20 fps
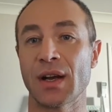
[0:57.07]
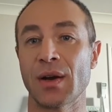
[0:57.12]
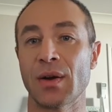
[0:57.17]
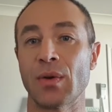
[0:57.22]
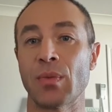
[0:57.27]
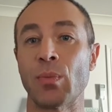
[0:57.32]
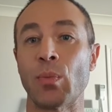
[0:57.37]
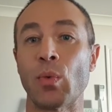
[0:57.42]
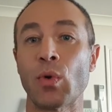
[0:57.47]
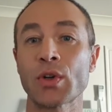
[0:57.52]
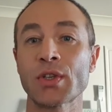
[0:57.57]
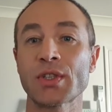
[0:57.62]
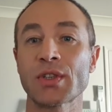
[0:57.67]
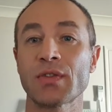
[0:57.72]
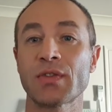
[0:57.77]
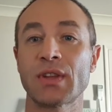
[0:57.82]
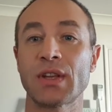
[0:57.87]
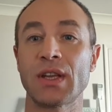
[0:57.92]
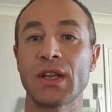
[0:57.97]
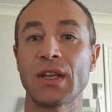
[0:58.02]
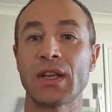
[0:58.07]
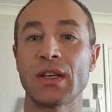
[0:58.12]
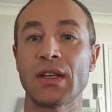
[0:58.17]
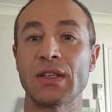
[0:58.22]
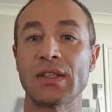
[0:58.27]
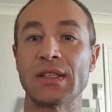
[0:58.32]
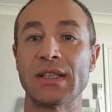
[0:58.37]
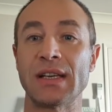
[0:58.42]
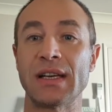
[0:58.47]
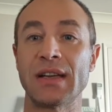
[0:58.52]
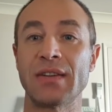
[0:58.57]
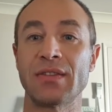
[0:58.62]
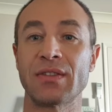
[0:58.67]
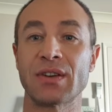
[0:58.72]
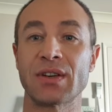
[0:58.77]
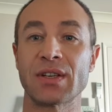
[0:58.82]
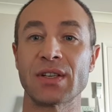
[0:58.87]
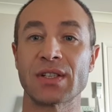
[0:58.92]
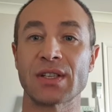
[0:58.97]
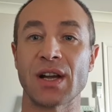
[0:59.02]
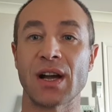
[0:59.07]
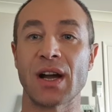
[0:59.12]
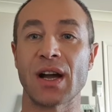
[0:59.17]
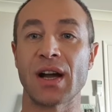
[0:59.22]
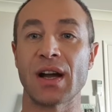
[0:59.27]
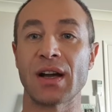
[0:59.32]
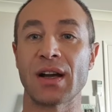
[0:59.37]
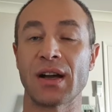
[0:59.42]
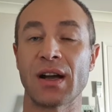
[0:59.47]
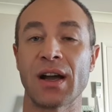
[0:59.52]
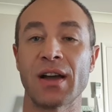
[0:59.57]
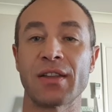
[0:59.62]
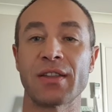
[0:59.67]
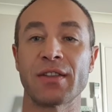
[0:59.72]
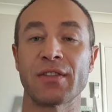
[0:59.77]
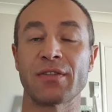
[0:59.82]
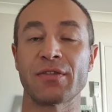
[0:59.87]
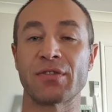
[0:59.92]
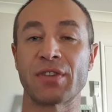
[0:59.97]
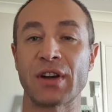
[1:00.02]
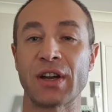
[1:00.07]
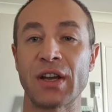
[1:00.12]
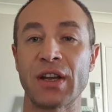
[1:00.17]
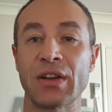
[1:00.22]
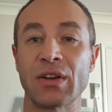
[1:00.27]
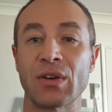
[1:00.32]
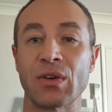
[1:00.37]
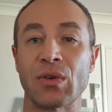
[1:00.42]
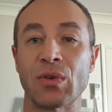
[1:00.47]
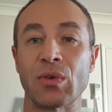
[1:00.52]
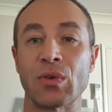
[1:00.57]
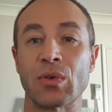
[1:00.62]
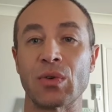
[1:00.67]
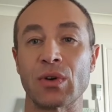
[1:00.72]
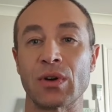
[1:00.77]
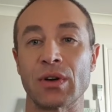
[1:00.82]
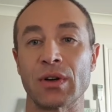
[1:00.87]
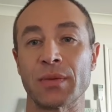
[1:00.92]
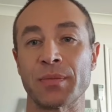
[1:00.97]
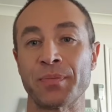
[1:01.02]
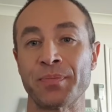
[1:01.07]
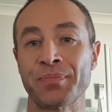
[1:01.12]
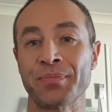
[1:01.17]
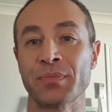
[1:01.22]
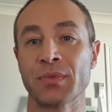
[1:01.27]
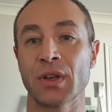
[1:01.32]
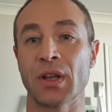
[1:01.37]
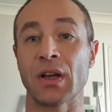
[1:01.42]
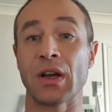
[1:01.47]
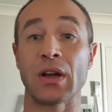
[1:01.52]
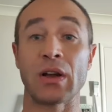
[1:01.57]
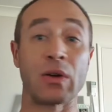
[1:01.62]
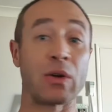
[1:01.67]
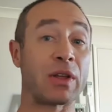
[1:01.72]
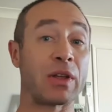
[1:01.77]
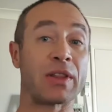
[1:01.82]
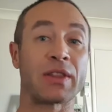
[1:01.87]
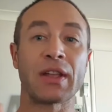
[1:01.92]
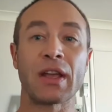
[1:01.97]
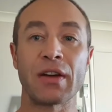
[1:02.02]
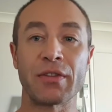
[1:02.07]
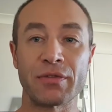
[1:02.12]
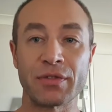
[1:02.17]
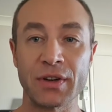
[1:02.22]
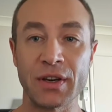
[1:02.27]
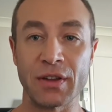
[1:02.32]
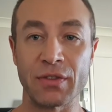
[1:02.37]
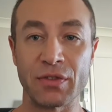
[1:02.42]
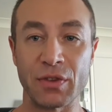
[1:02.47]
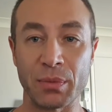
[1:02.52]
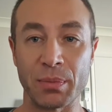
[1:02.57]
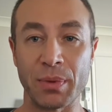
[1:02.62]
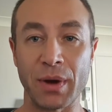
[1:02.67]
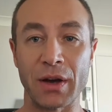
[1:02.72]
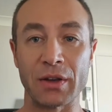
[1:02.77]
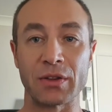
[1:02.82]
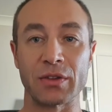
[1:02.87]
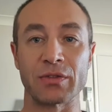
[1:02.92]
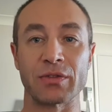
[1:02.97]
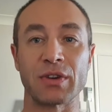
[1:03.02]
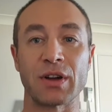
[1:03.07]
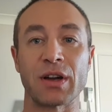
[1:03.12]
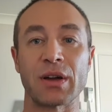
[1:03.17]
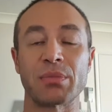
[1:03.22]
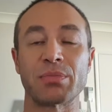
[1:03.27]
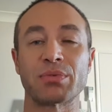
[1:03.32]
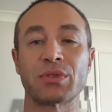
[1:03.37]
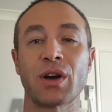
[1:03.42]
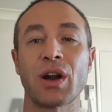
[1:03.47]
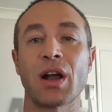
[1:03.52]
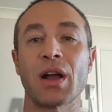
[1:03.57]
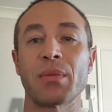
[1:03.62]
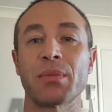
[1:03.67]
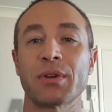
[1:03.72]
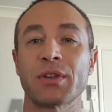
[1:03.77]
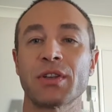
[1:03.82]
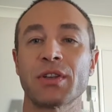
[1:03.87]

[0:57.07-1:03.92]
most of the deliveries are either free or they are free if you're part of Prime, but